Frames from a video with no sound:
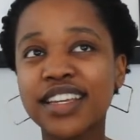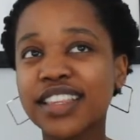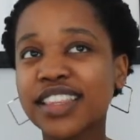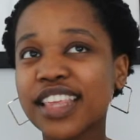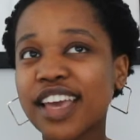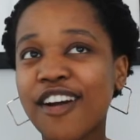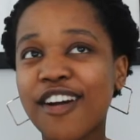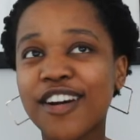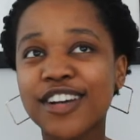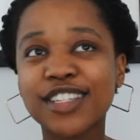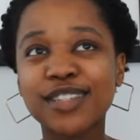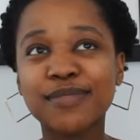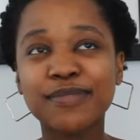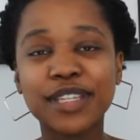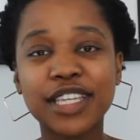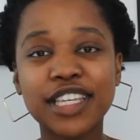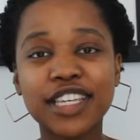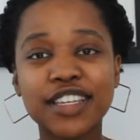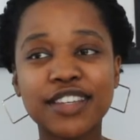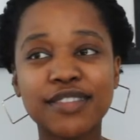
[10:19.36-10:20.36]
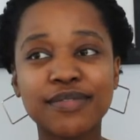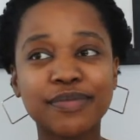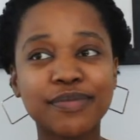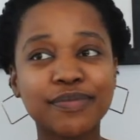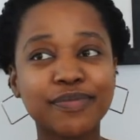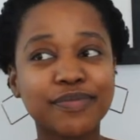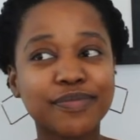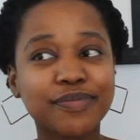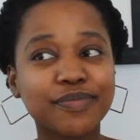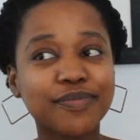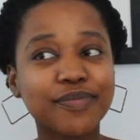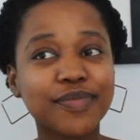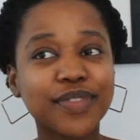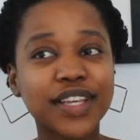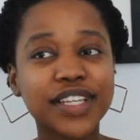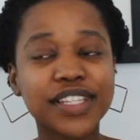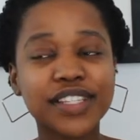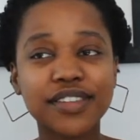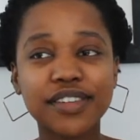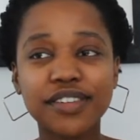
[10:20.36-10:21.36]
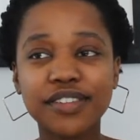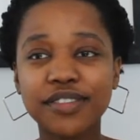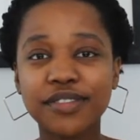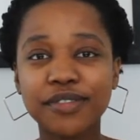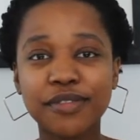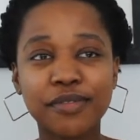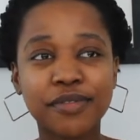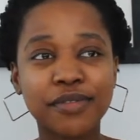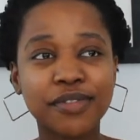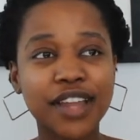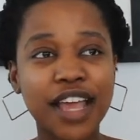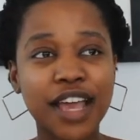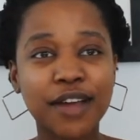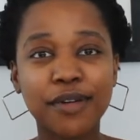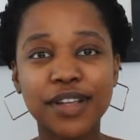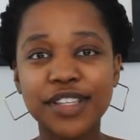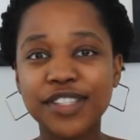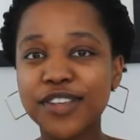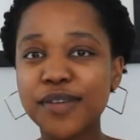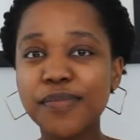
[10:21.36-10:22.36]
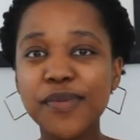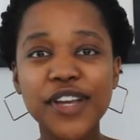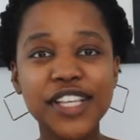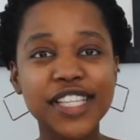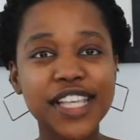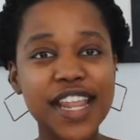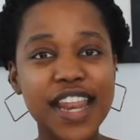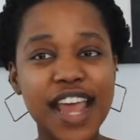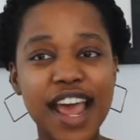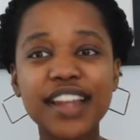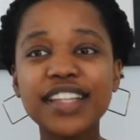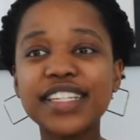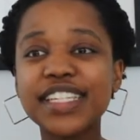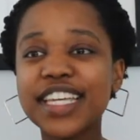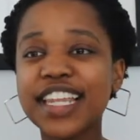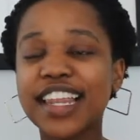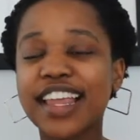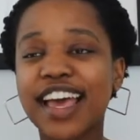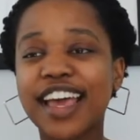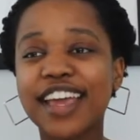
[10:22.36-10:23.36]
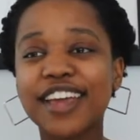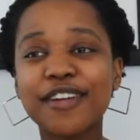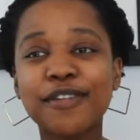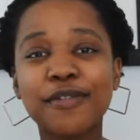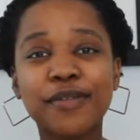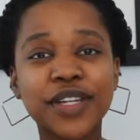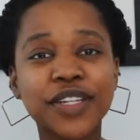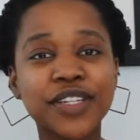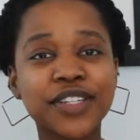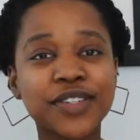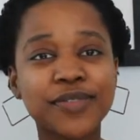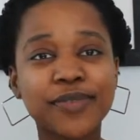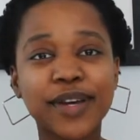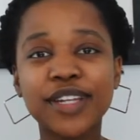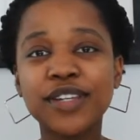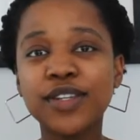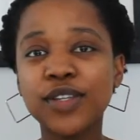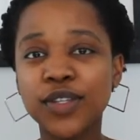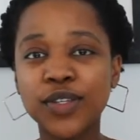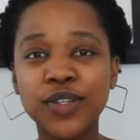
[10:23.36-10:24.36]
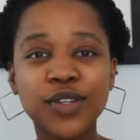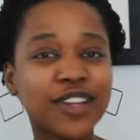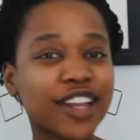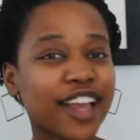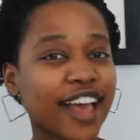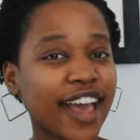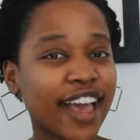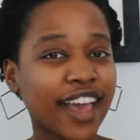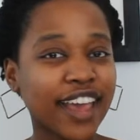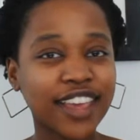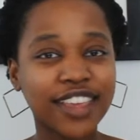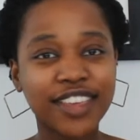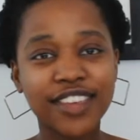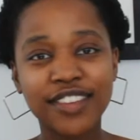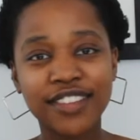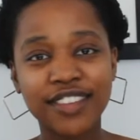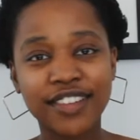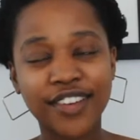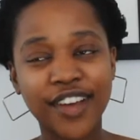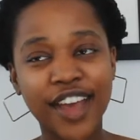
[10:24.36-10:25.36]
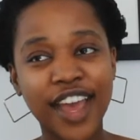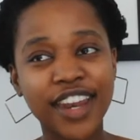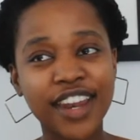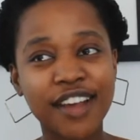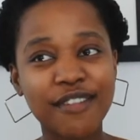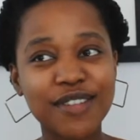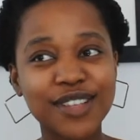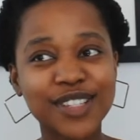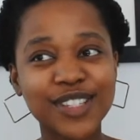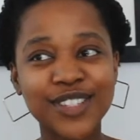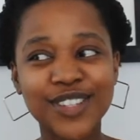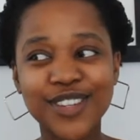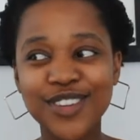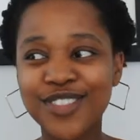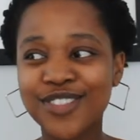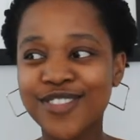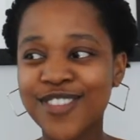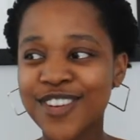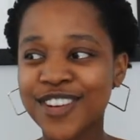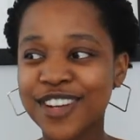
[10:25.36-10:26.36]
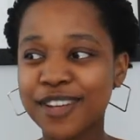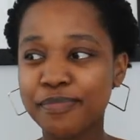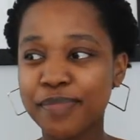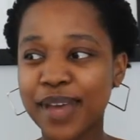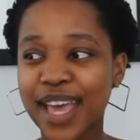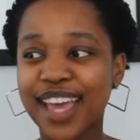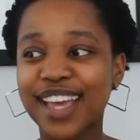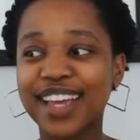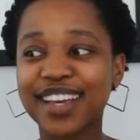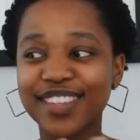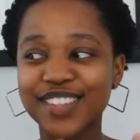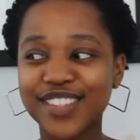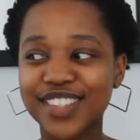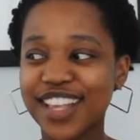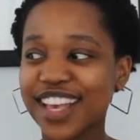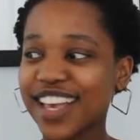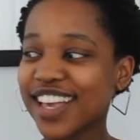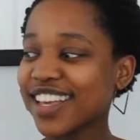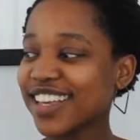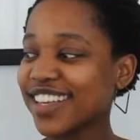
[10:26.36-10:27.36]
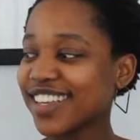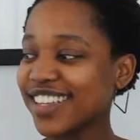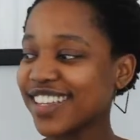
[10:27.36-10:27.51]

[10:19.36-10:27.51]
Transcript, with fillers: they asked me so like what's your personality like what what do you like you know and i was so thrown aback i was like